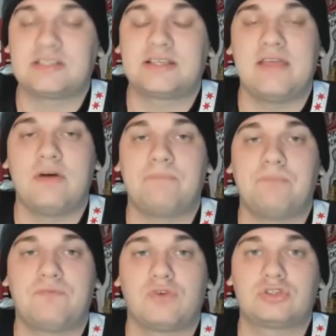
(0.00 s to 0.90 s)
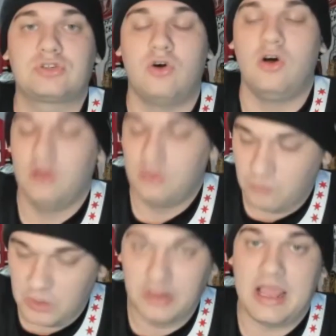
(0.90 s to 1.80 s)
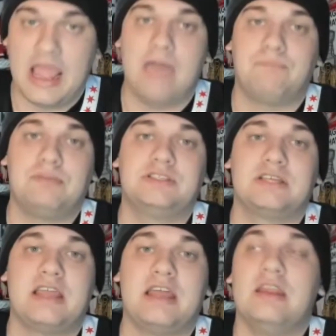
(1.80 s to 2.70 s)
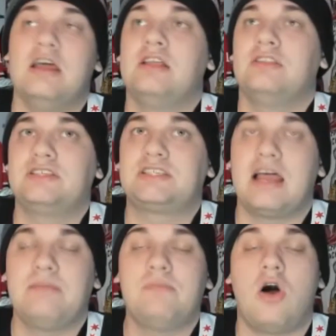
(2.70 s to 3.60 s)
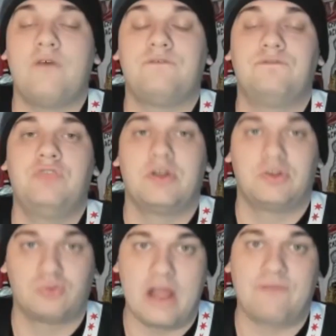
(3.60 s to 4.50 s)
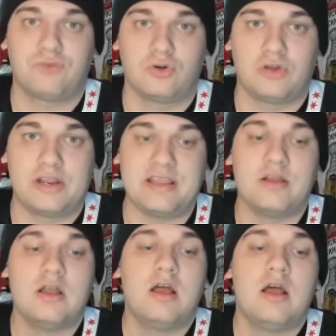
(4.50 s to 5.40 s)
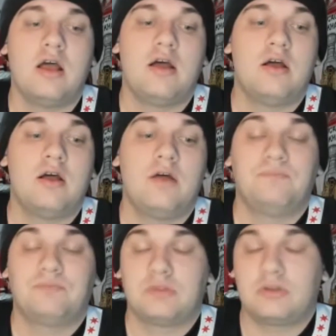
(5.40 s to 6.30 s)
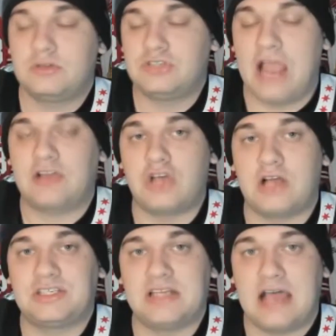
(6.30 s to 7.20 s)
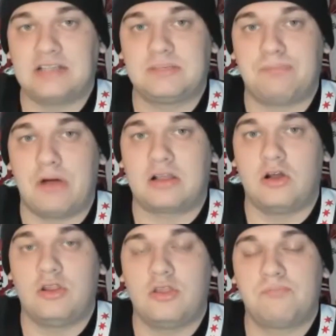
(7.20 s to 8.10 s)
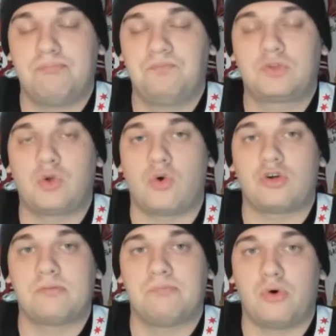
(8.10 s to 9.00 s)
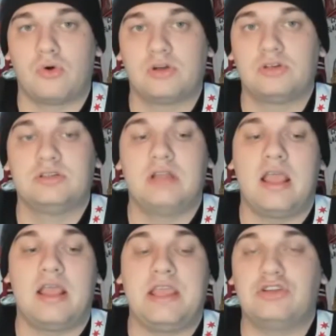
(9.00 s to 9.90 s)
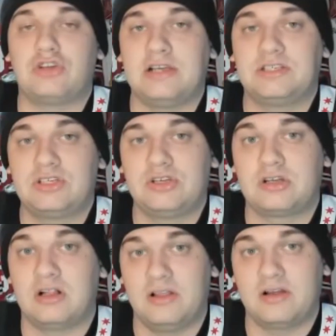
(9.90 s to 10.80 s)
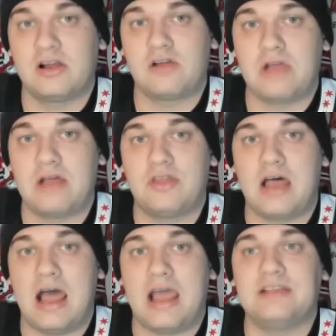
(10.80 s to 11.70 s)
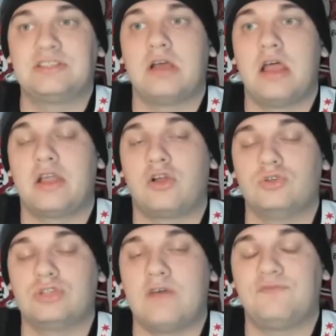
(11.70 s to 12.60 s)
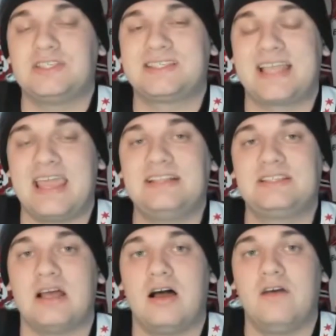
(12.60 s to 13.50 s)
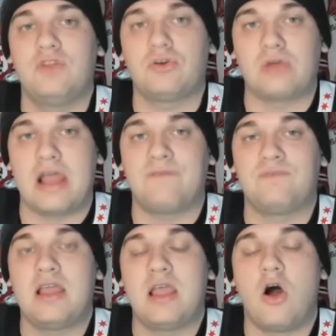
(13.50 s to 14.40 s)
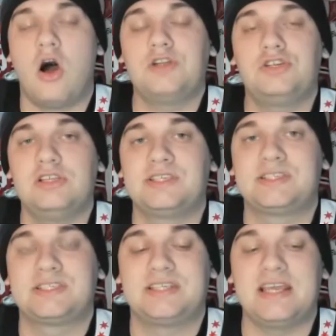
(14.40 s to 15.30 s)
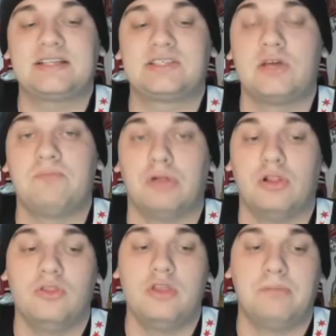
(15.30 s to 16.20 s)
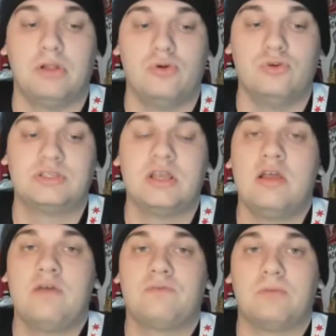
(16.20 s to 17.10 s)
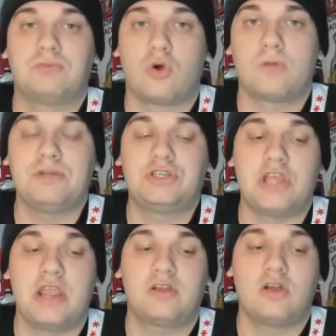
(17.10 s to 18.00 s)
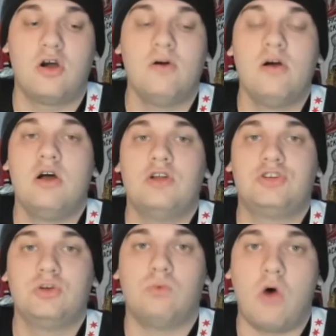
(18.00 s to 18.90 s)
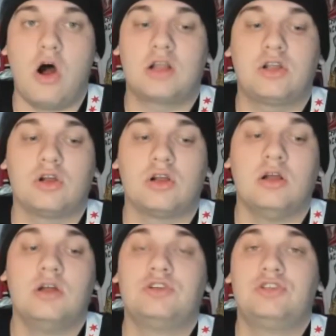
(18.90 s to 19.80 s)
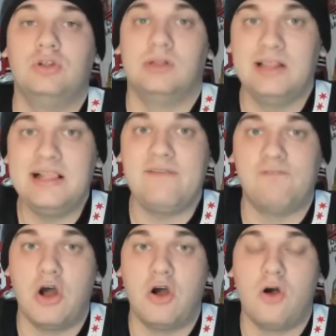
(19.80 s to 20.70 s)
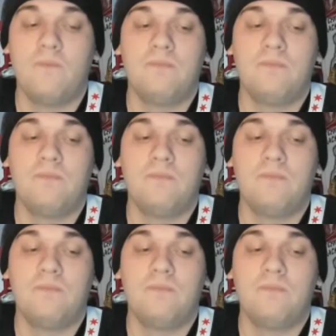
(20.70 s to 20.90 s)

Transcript: give up the first goal. Well, it happens again. This time off the referee. Jack Johnson has the puck on the corner board he tries to clear around the ice. It goes off the skates of the ref onto the sticks of bl- the Blues from Toropchenko to Walker to Leivo.